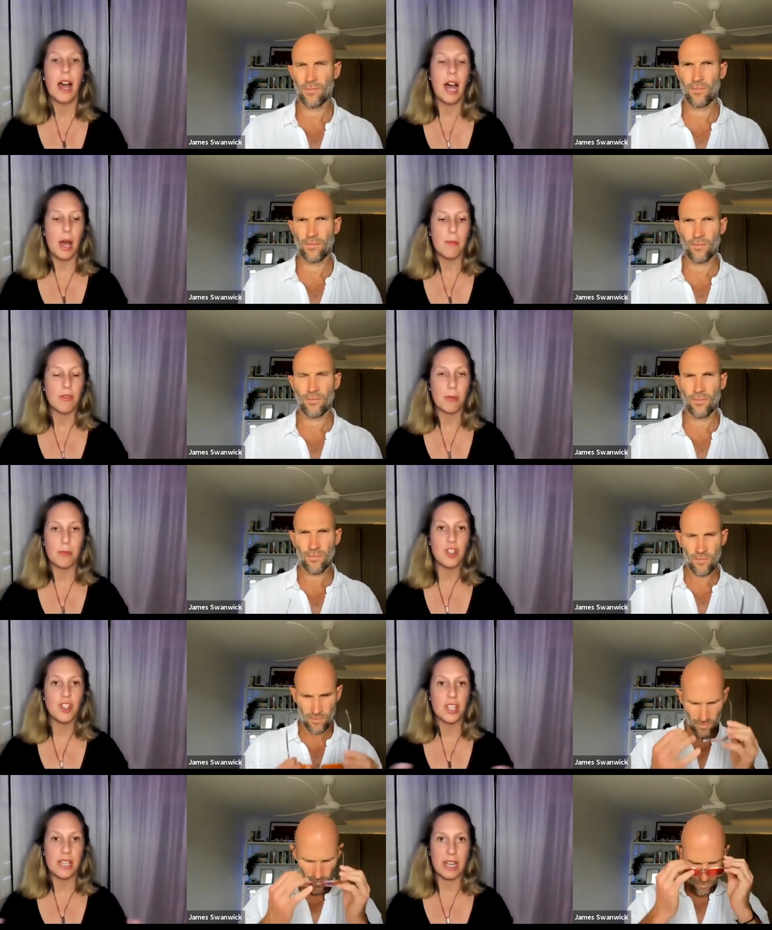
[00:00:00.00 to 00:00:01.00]
Speaker 1: um, from a
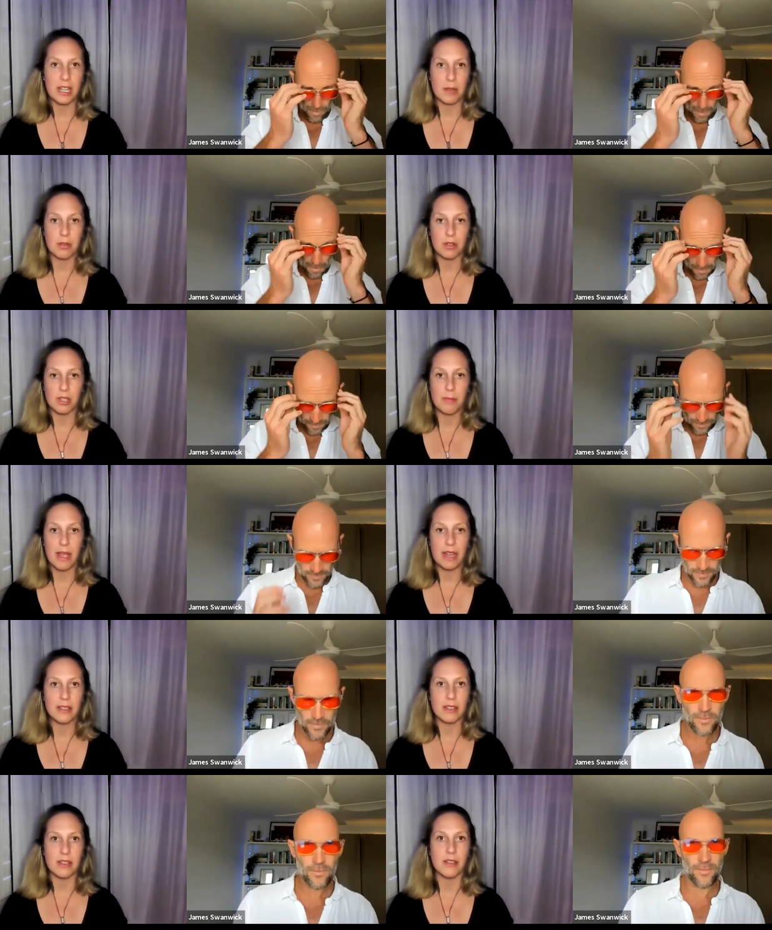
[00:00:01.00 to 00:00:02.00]
genetic
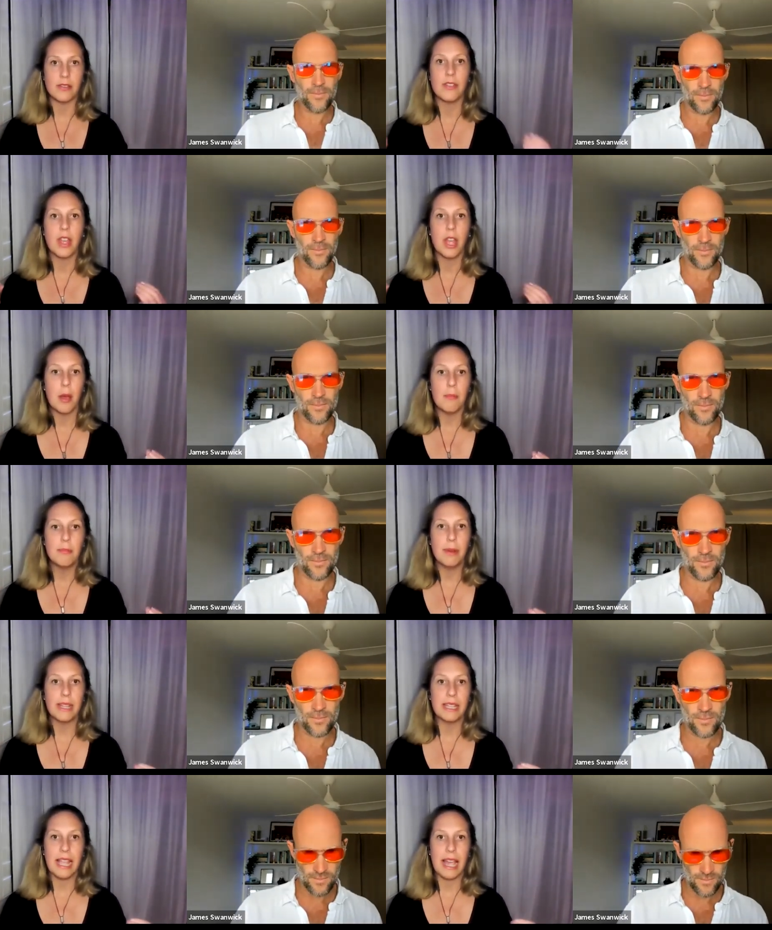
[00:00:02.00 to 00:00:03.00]
perspective, but
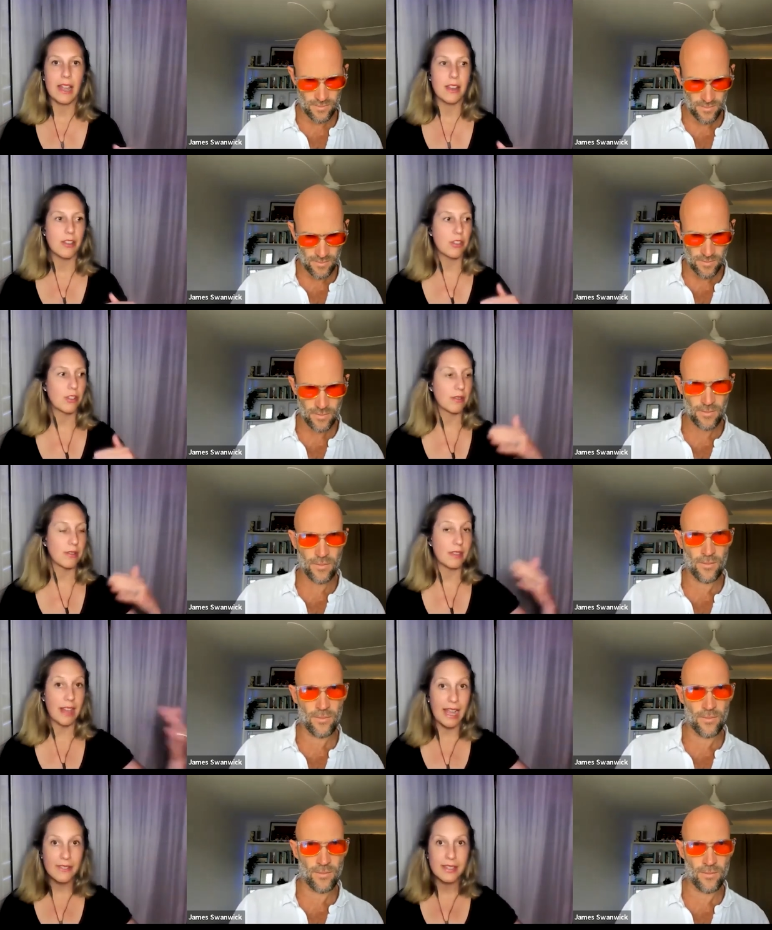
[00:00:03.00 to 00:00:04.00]
yet their
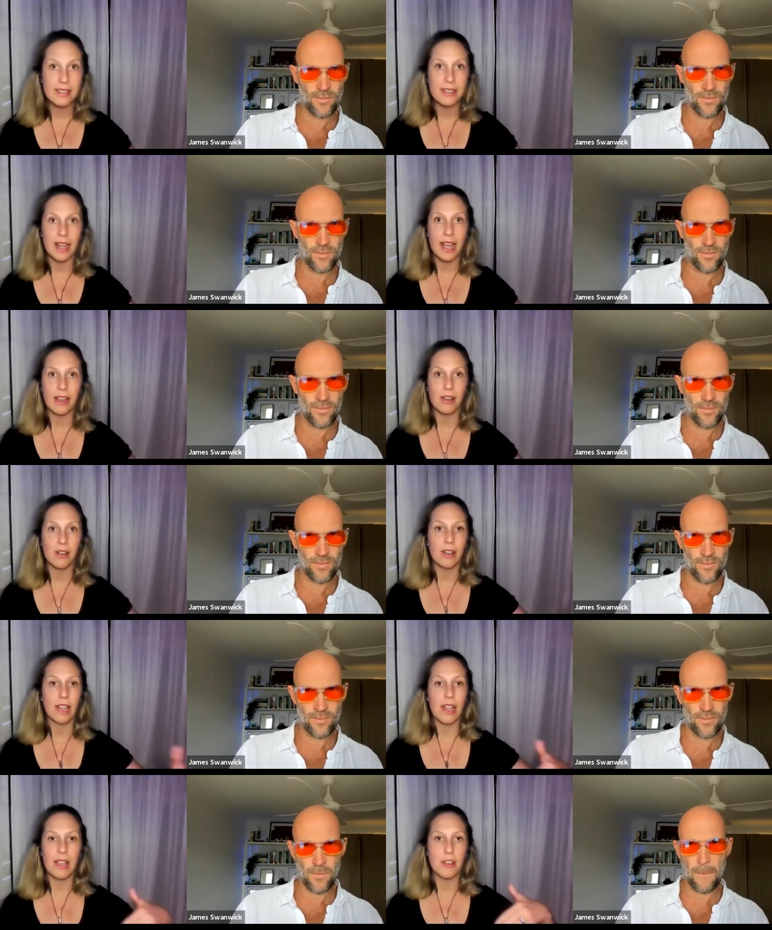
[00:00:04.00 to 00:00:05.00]
lifestyle
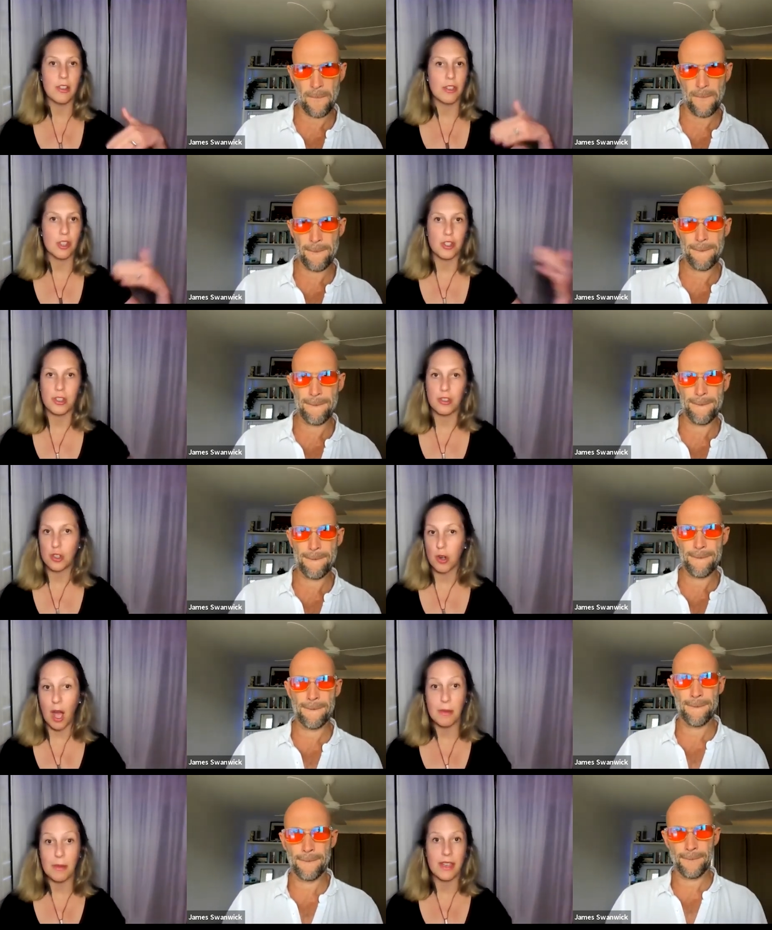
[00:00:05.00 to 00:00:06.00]
and the
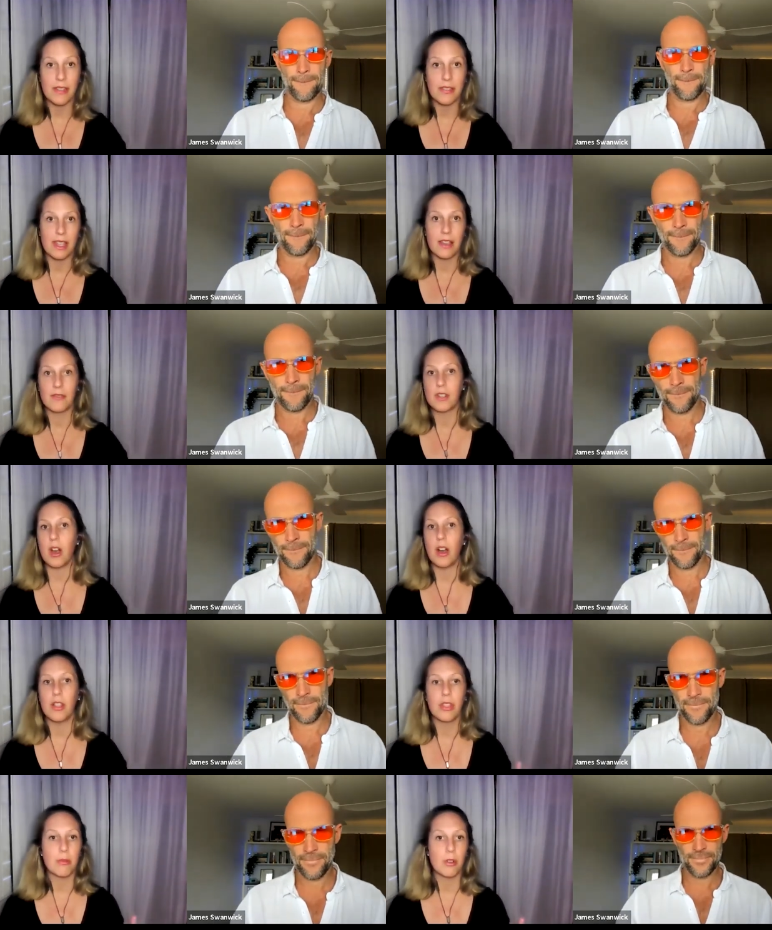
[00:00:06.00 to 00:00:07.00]
trauma that they have
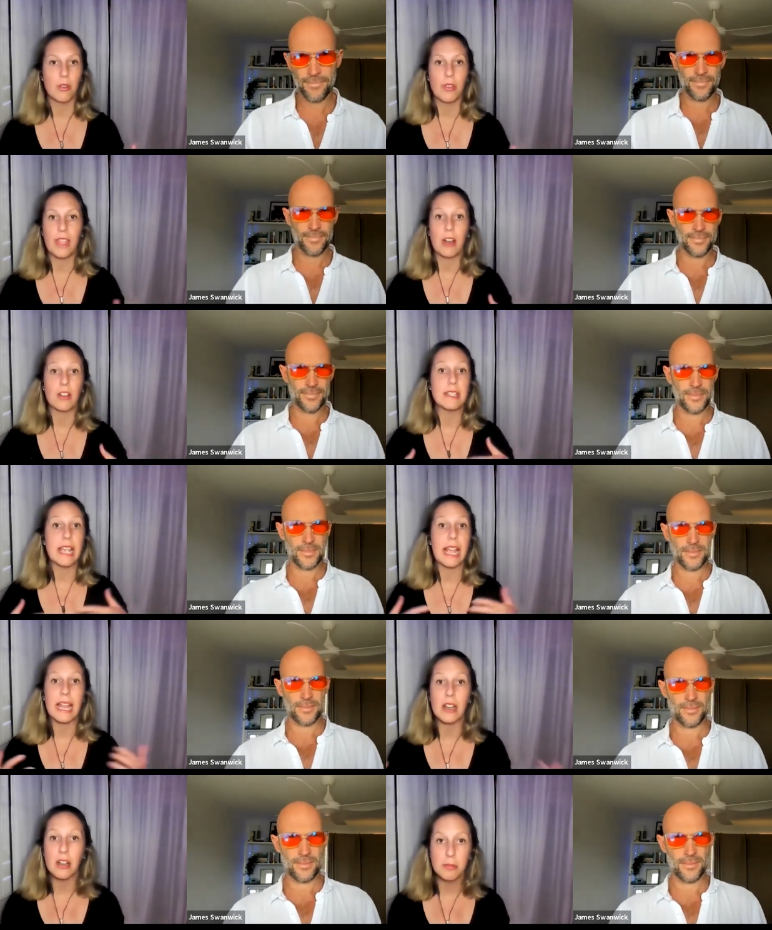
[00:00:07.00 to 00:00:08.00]
gone through, they are
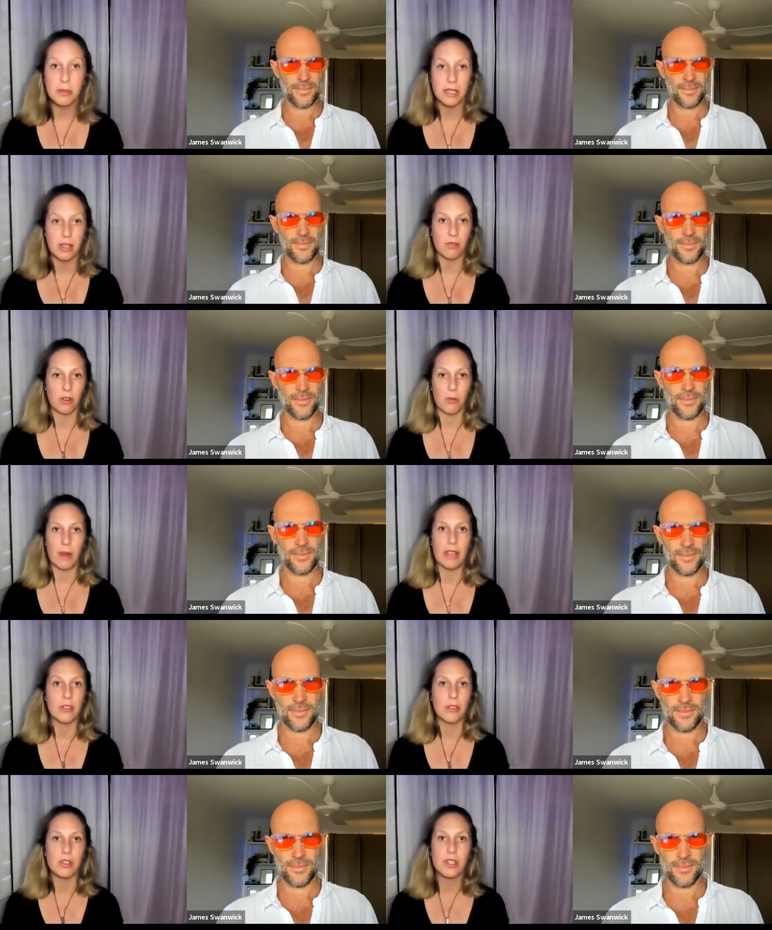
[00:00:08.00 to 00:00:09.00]
terribly overweight.
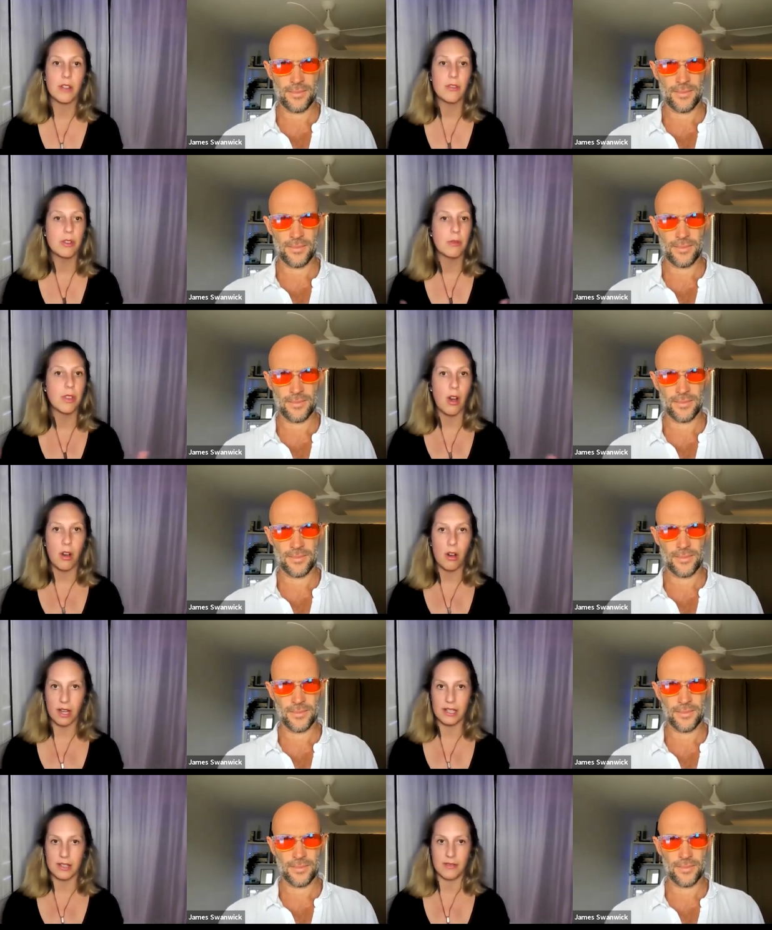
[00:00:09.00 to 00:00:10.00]
They're suffering with all
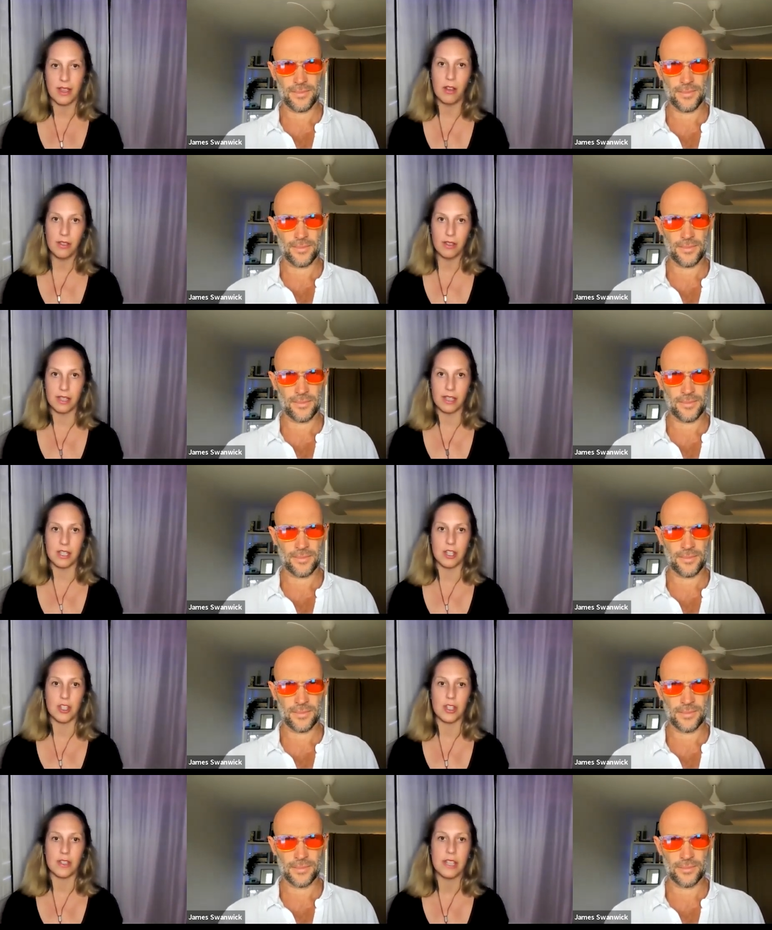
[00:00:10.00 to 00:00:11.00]
kinds of health
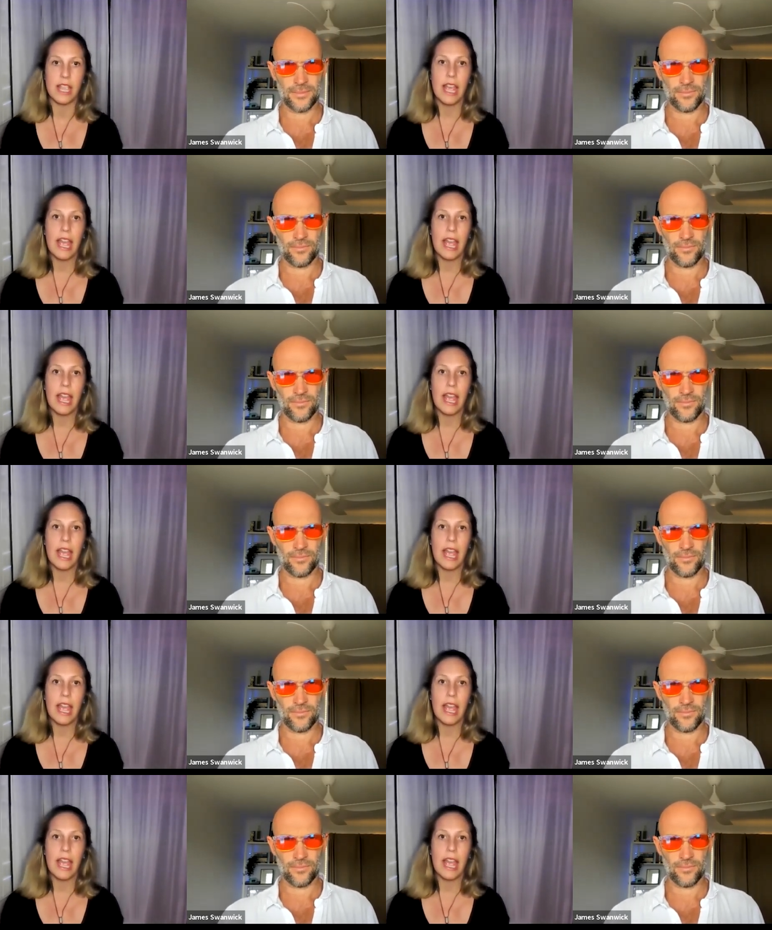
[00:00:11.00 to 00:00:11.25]
conditions.